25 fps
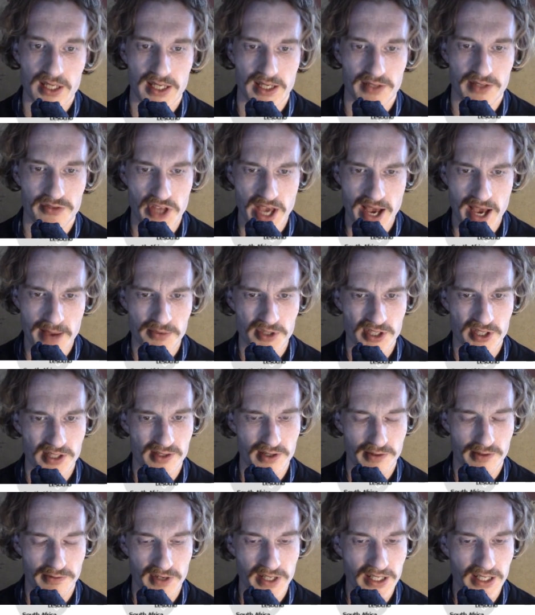In the
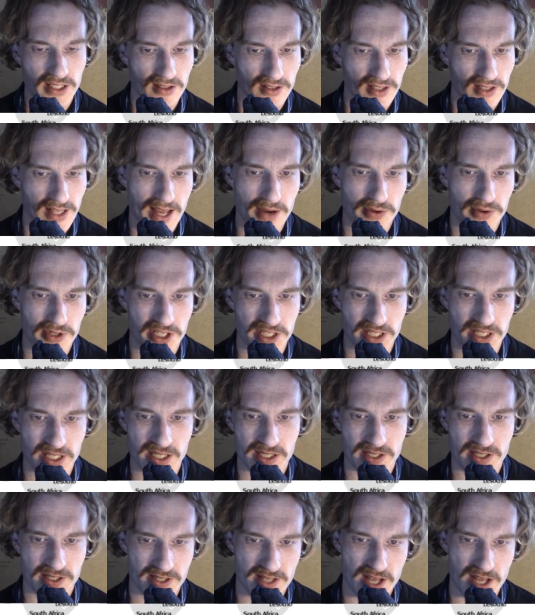absence of legal clarity,
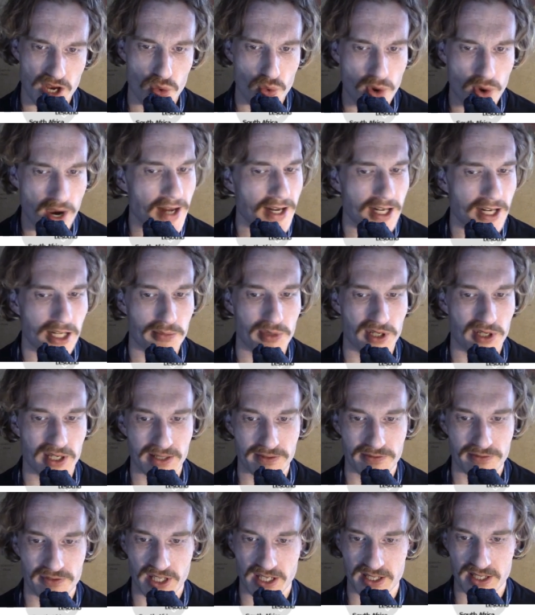it is now widely
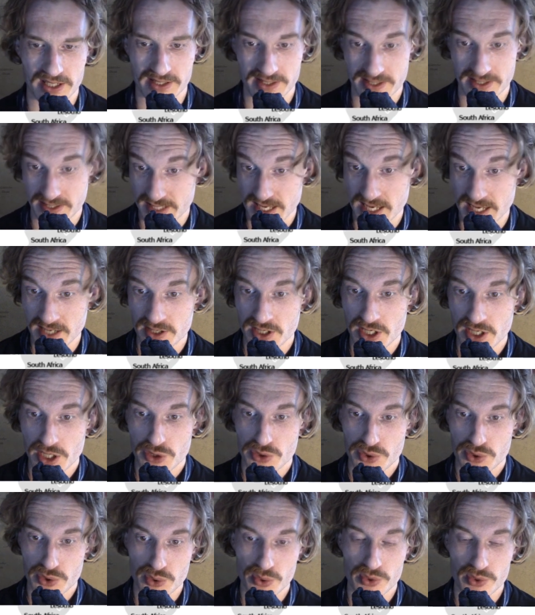believed that instead
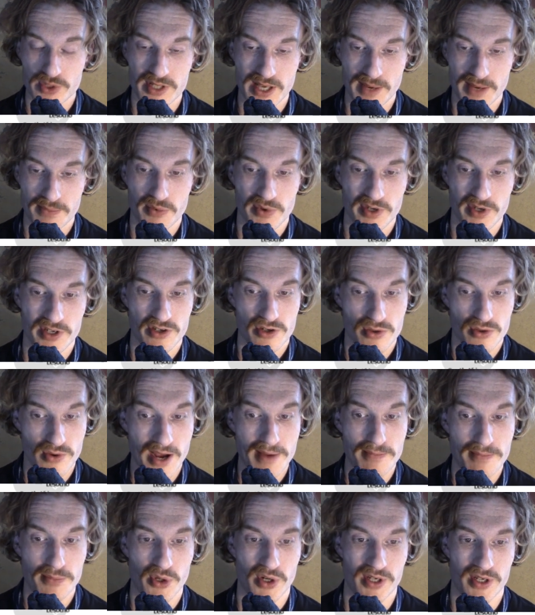two separate
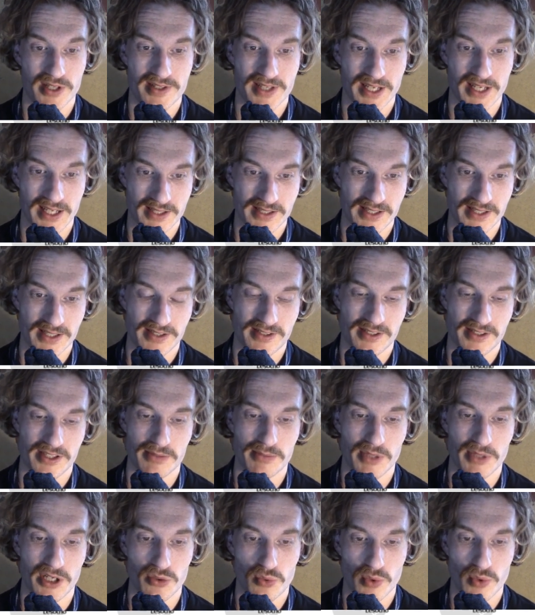tripoints exist
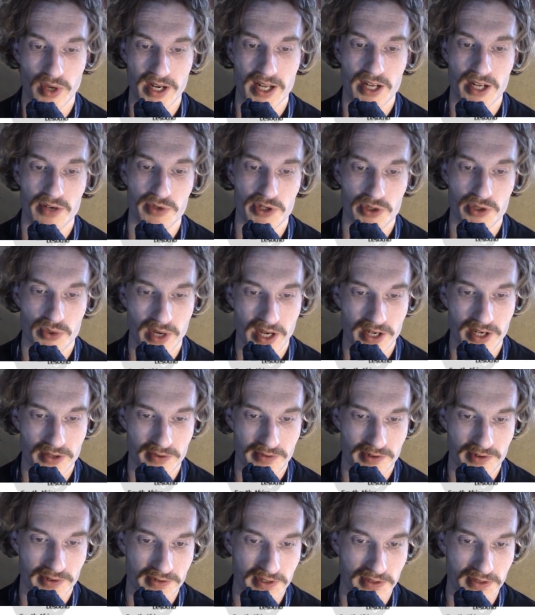about 100 to
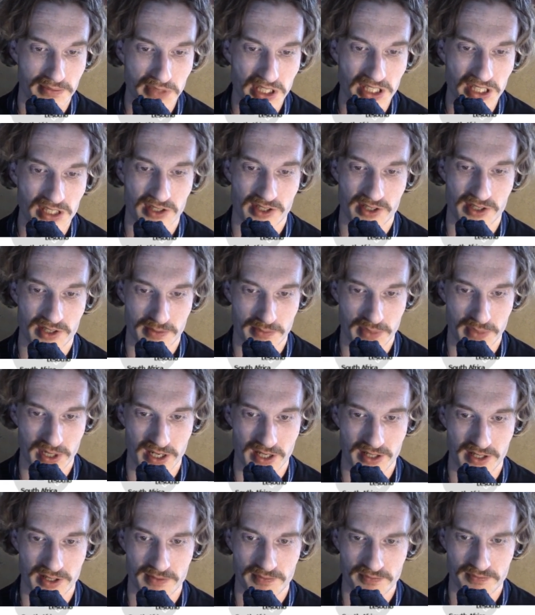150 meters
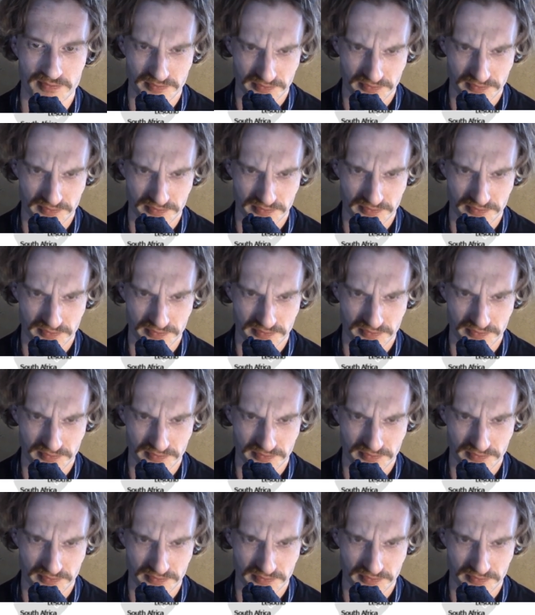apart.